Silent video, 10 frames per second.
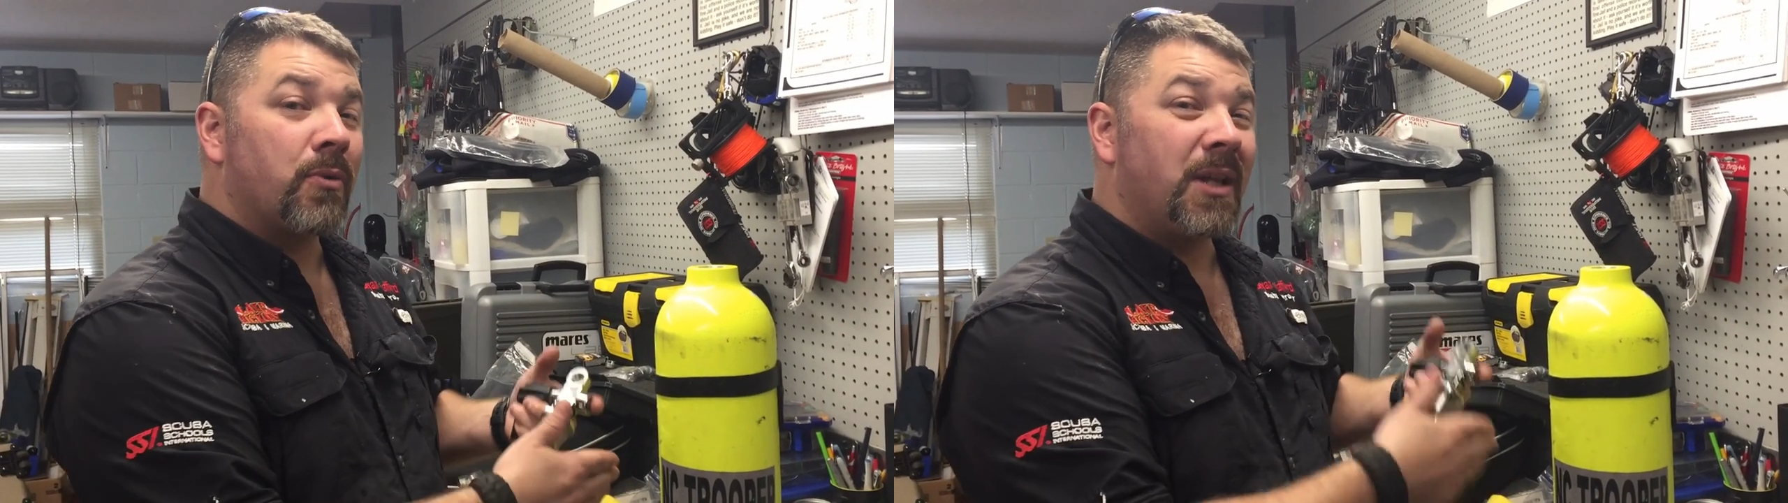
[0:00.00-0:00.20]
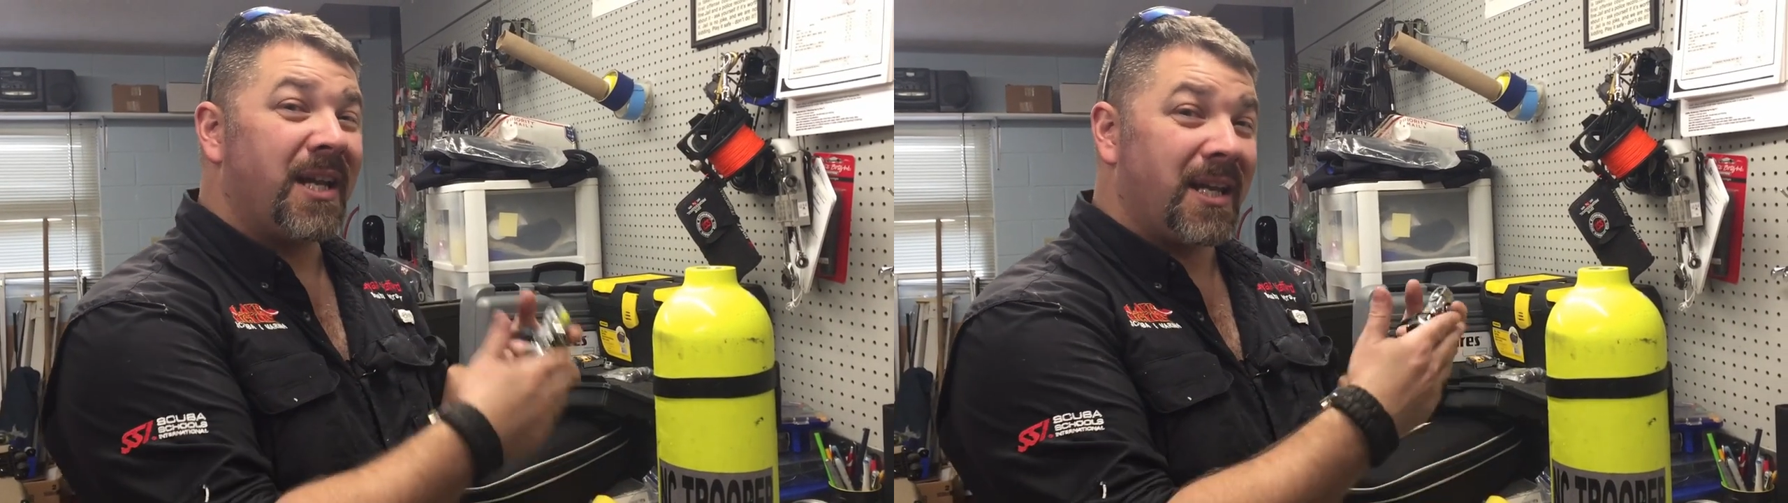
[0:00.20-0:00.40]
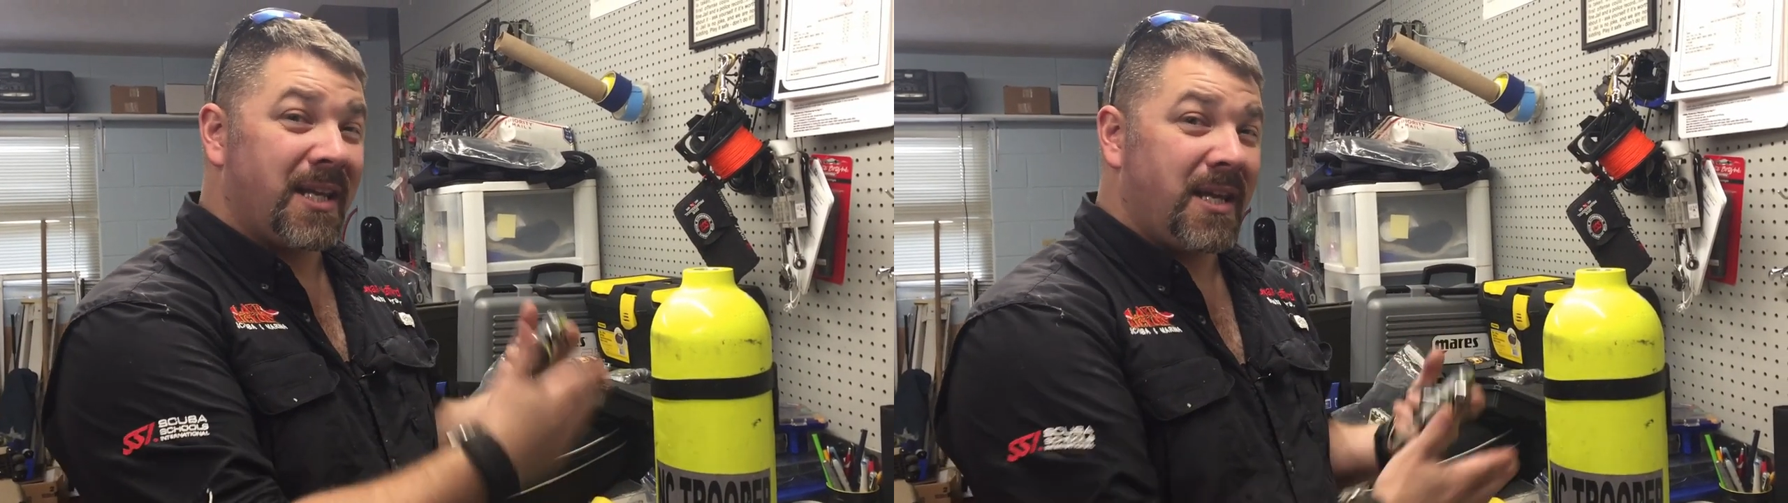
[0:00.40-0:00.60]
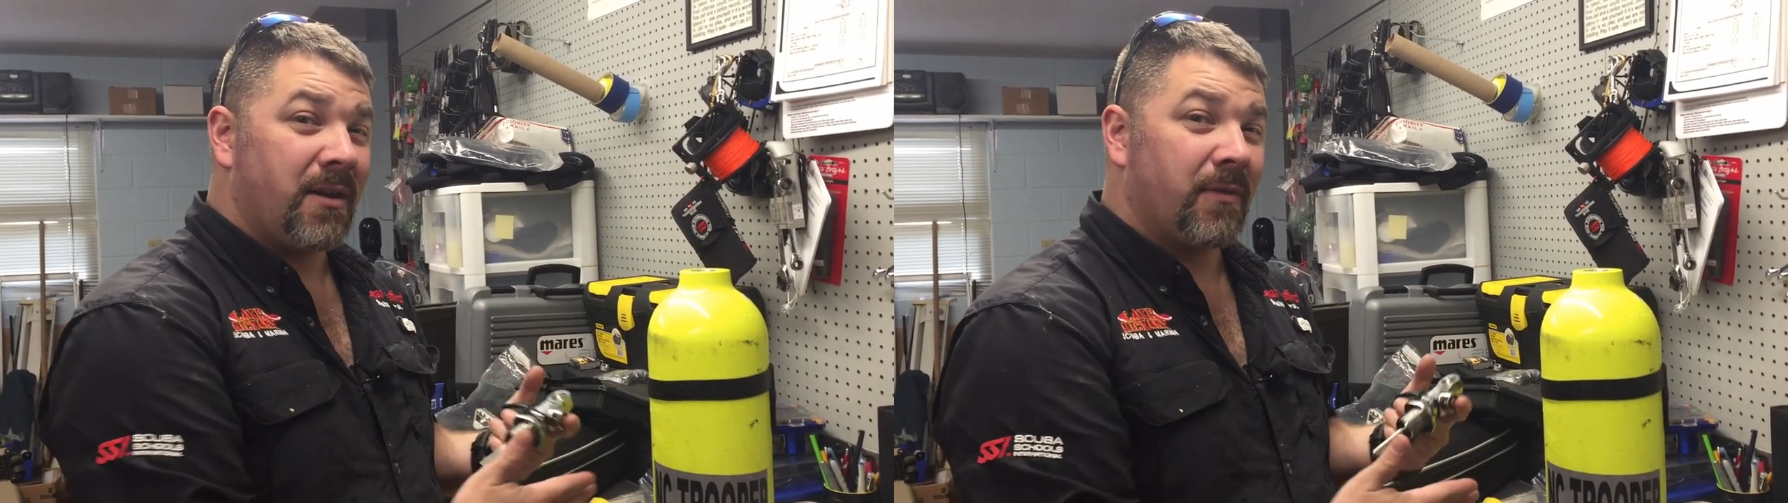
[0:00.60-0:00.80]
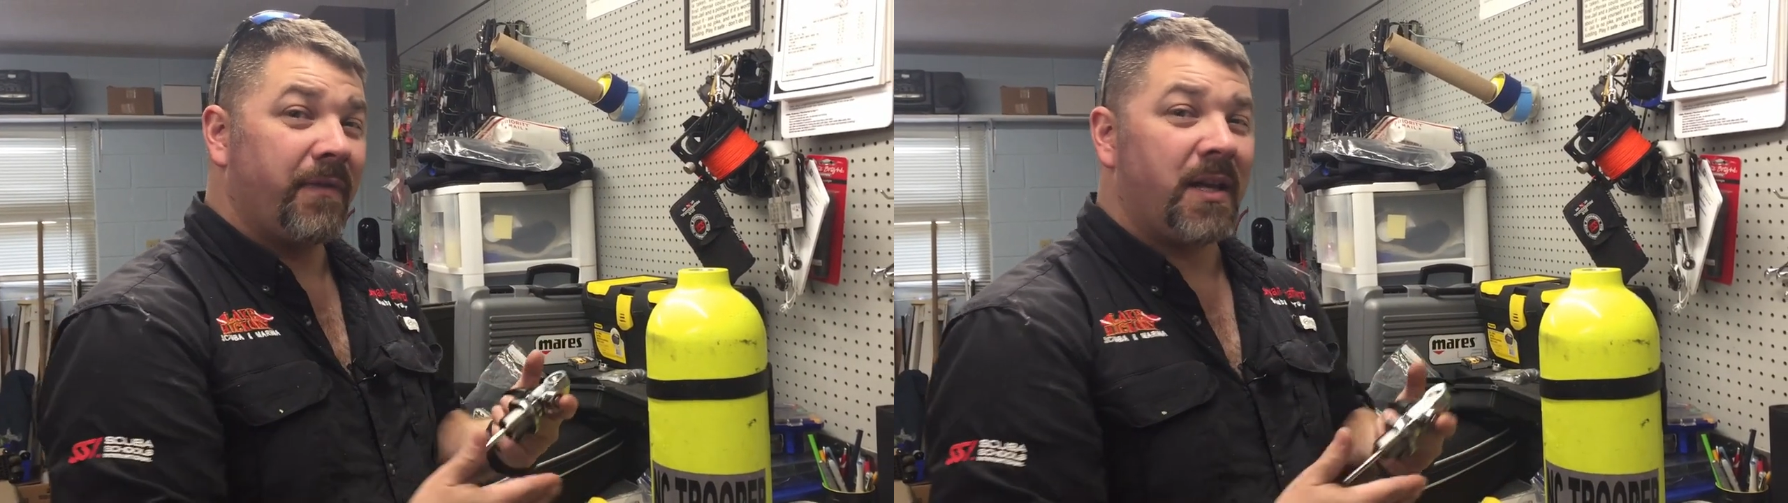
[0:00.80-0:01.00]
related
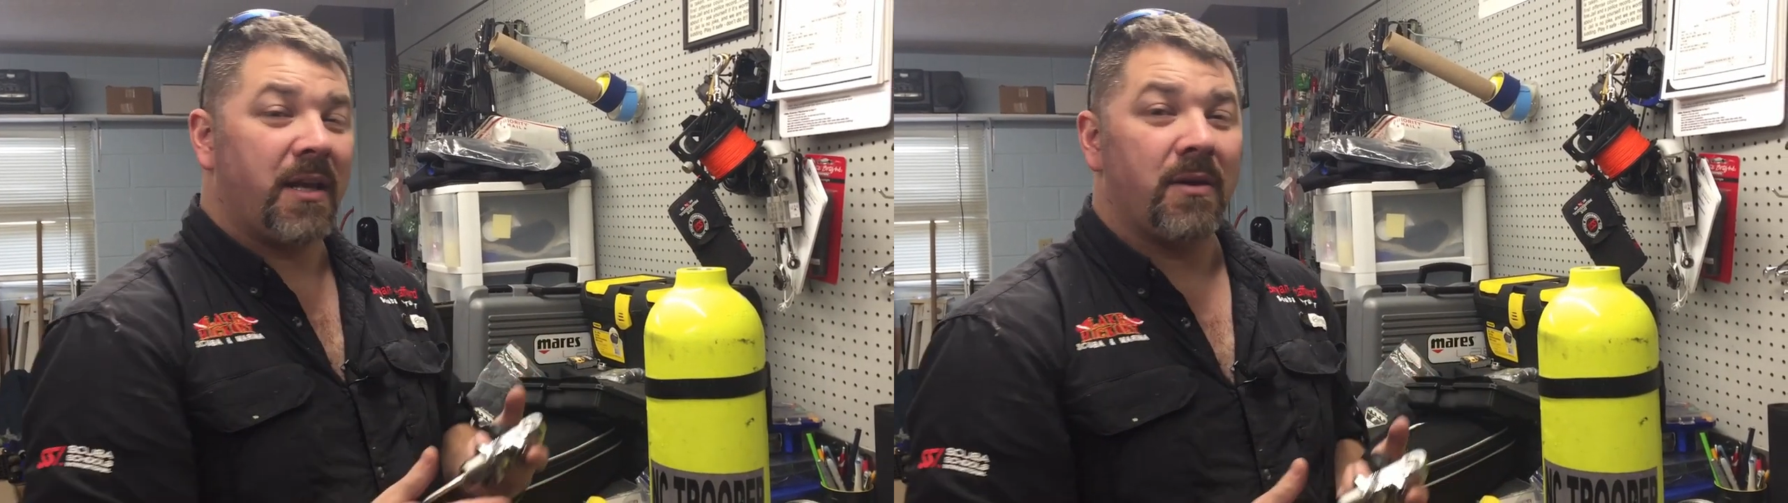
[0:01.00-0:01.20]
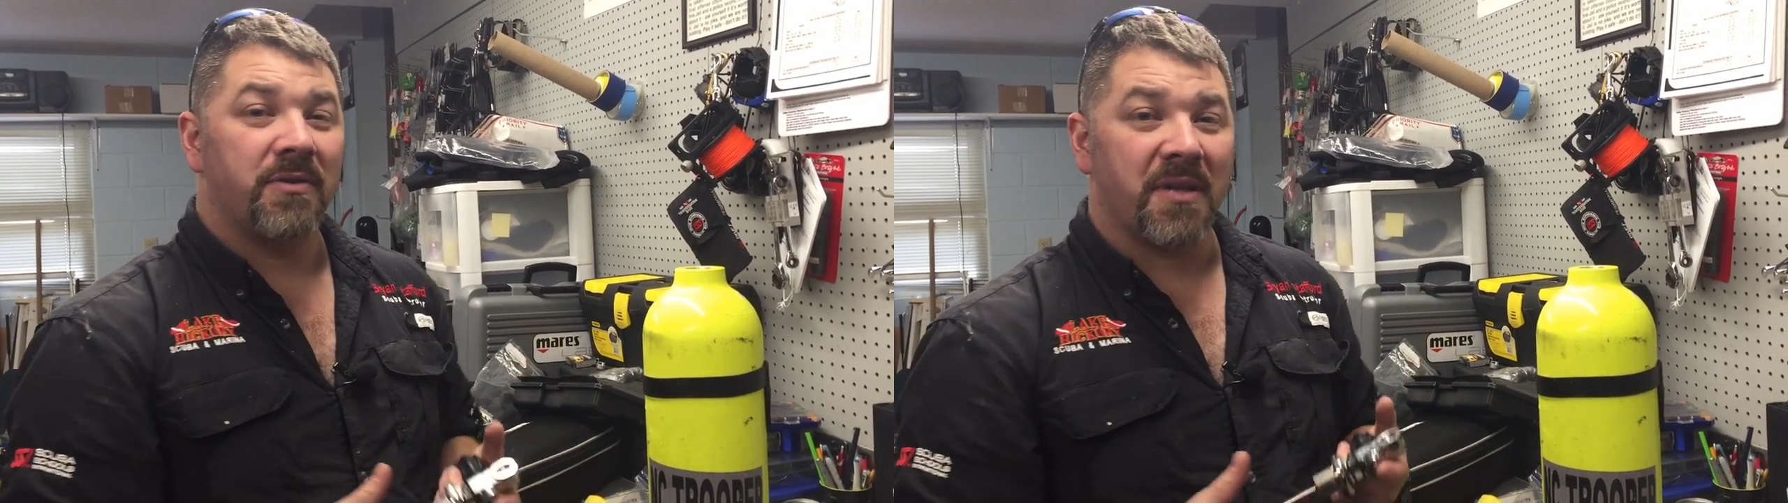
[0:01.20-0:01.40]
gear videos,